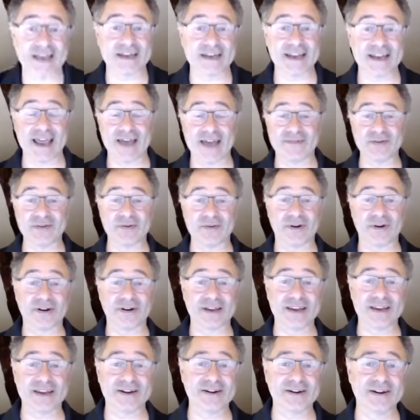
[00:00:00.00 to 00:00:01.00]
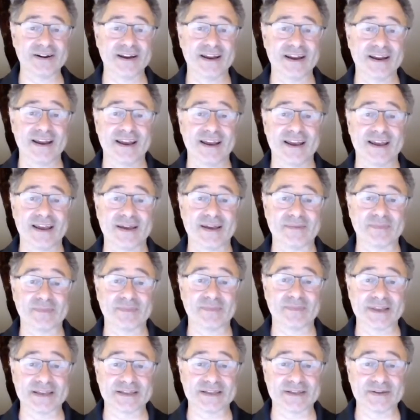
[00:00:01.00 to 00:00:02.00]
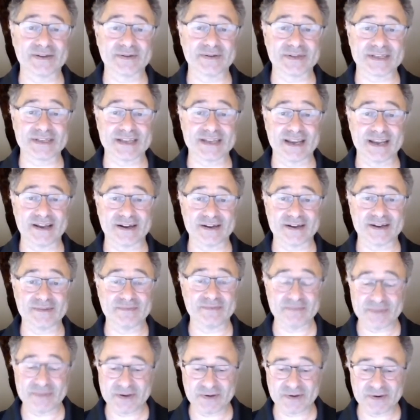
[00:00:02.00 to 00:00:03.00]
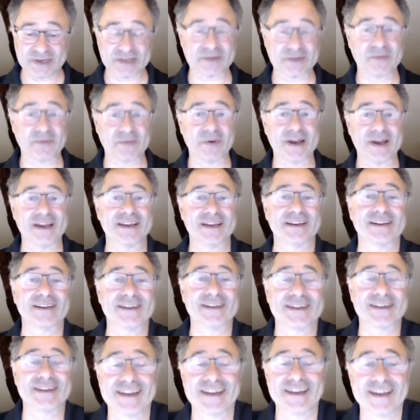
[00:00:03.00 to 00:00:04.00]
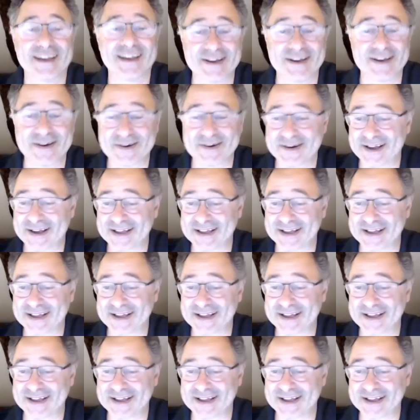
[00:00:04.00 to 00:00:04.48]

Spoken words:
have you all here. And please do stay on mute when you're not